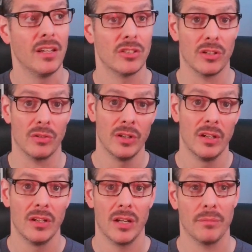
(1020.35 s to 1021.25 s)
So
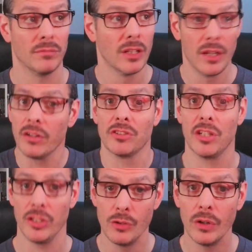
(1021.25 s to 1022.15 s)
um, I'm going to say
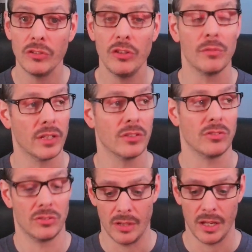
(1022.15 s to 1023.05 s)
you will too
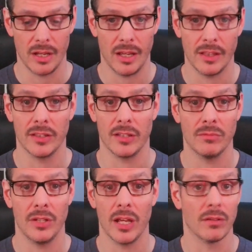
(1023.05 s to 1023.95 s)
because uh, I think that
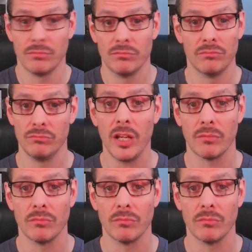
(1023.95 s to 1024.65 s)
yeah, yeah,